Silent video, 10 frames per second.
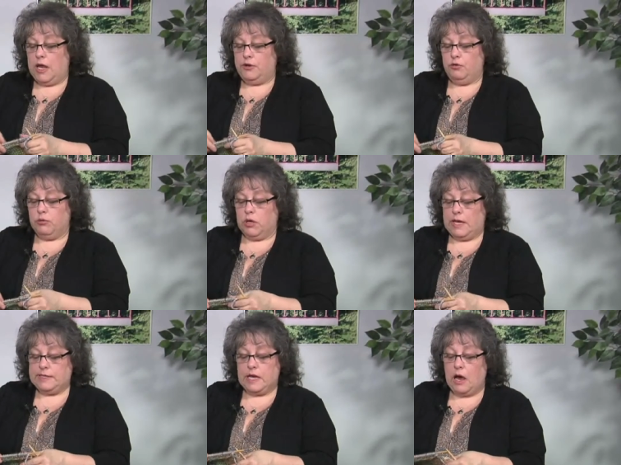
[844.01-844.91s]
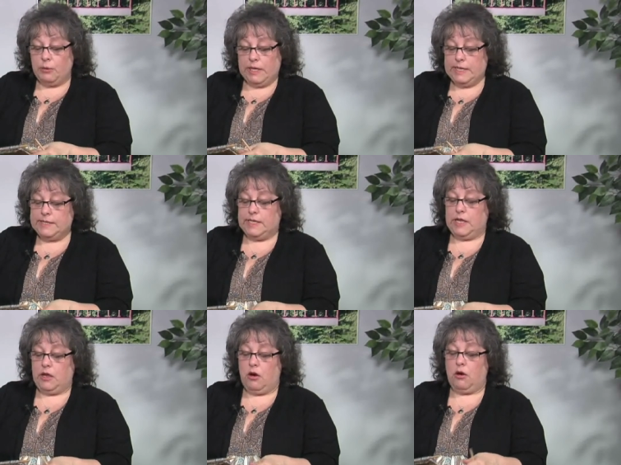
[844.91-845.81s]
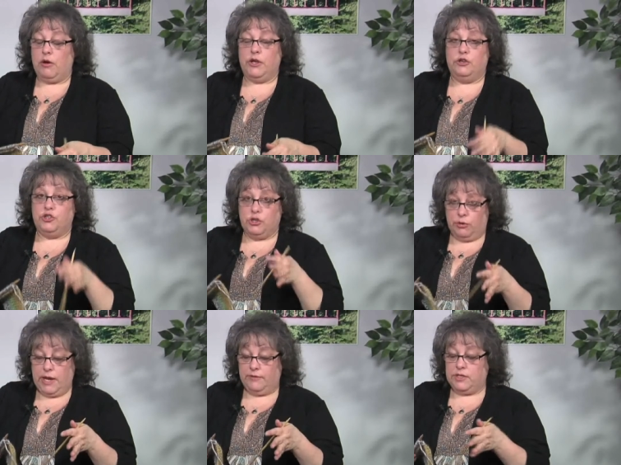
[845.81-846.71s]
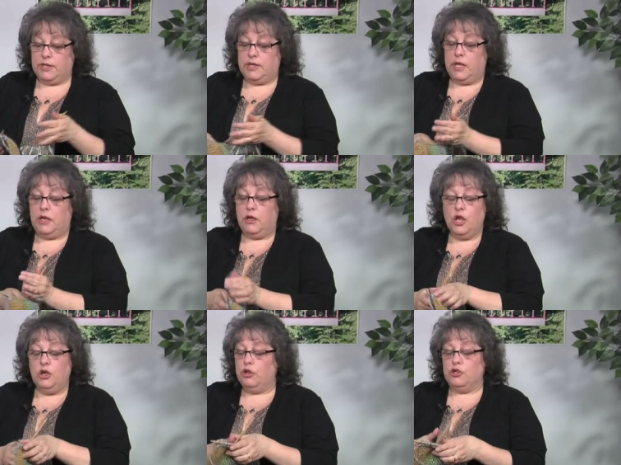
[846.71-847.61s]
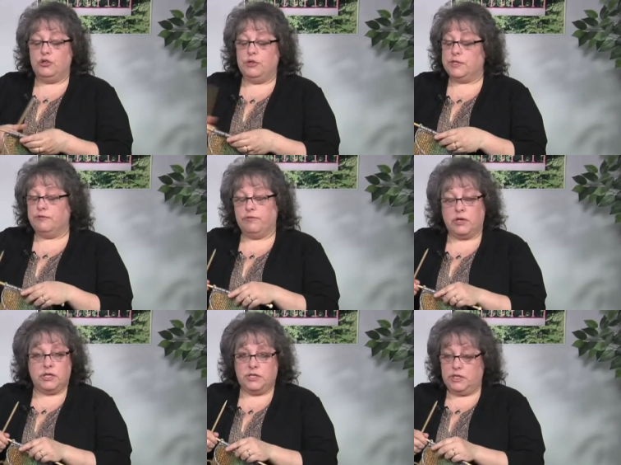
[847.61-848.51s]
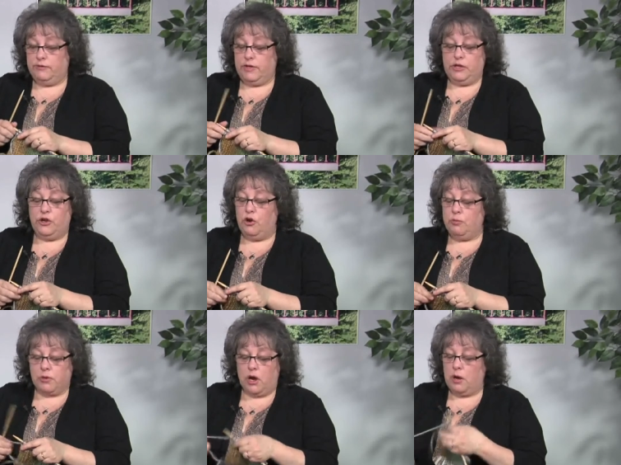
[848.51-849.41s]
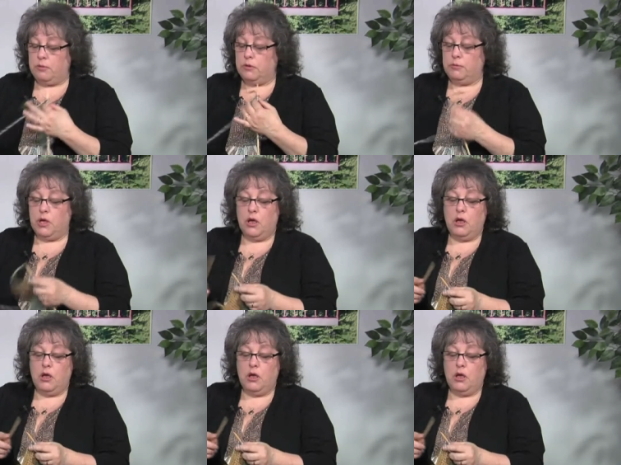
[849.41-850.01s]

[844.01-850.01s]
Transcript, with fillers: and you realize how easy they are and you don't have to think. You can do this in front of the TV, no problem.